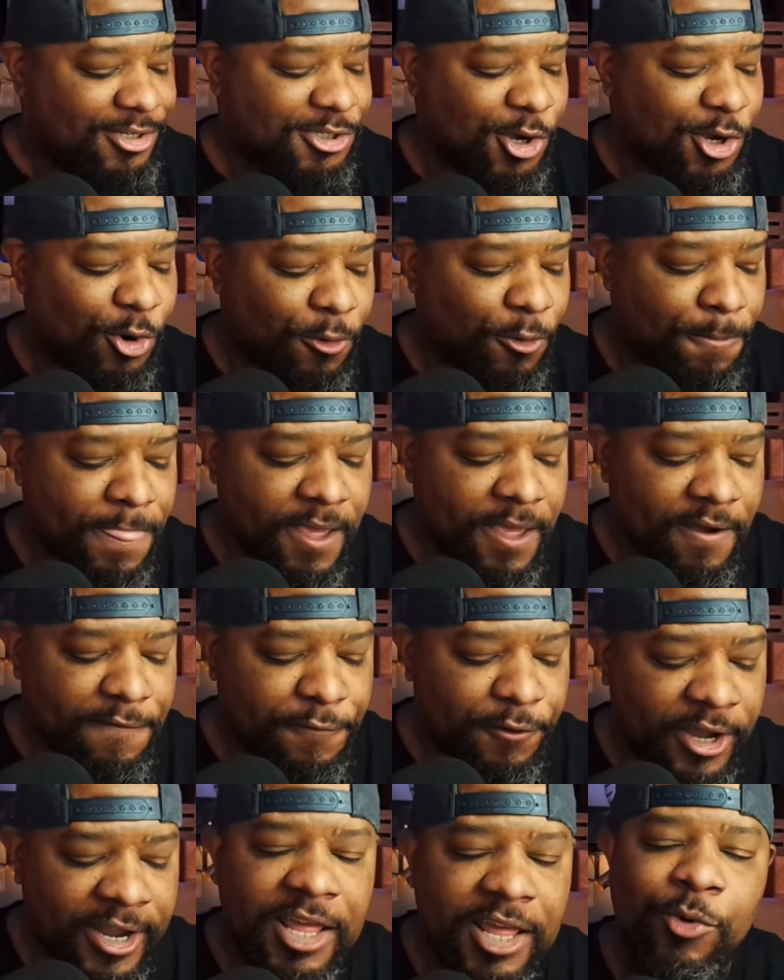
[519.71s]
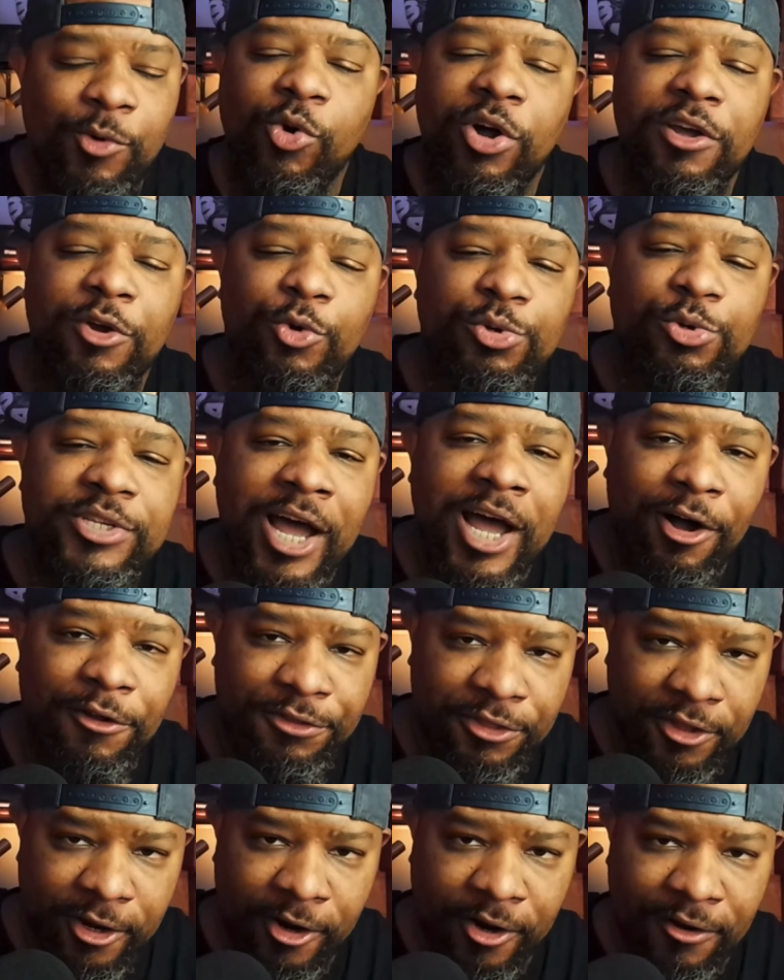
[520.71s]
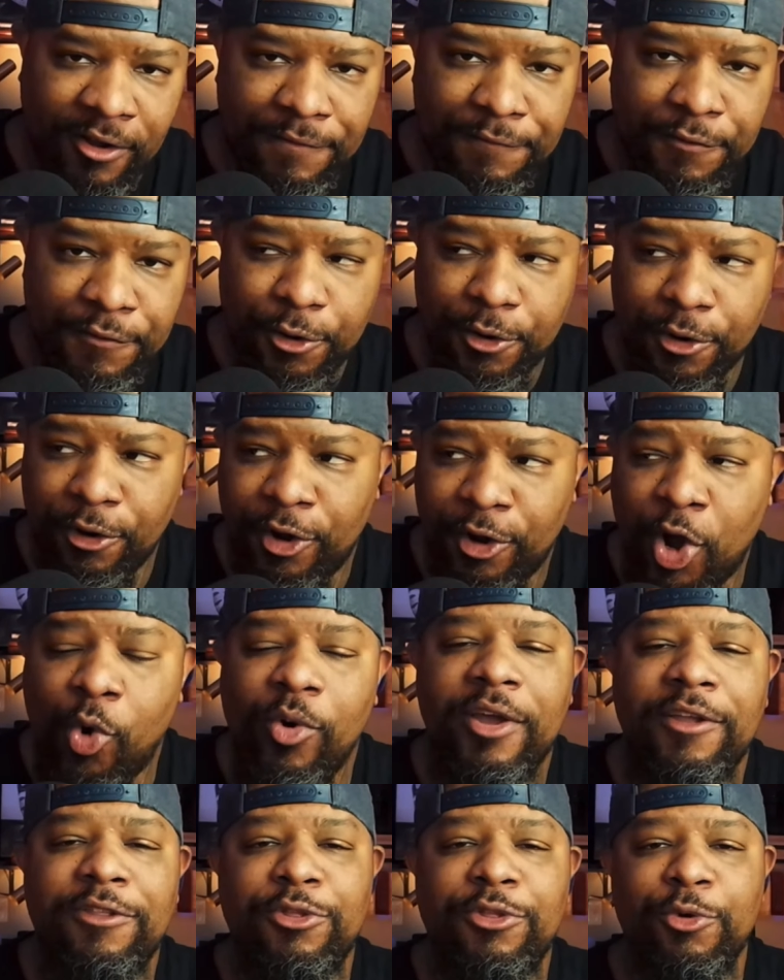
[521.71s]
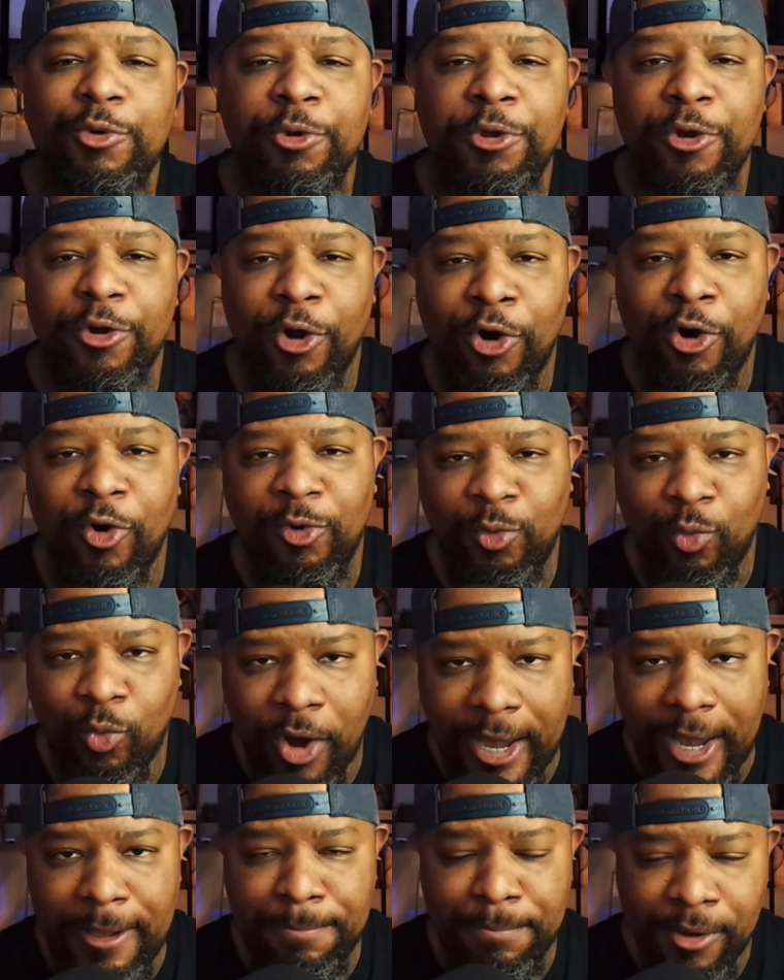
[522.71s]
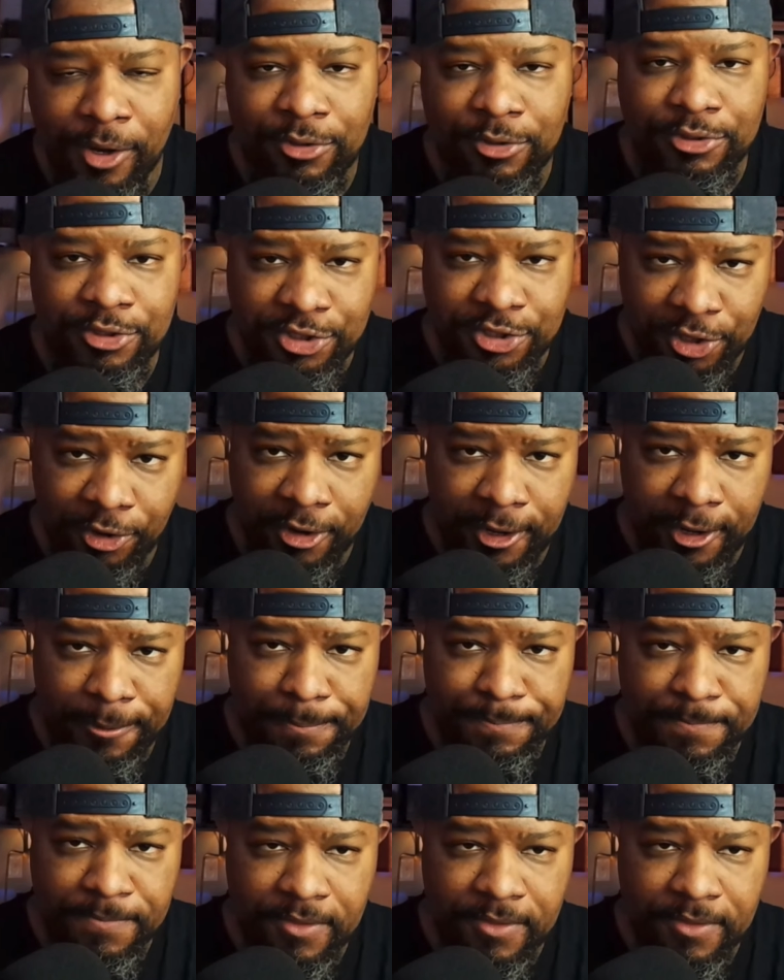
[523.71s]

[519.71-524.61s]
So, for anyone who's out there, if you're going through your own white belt journey,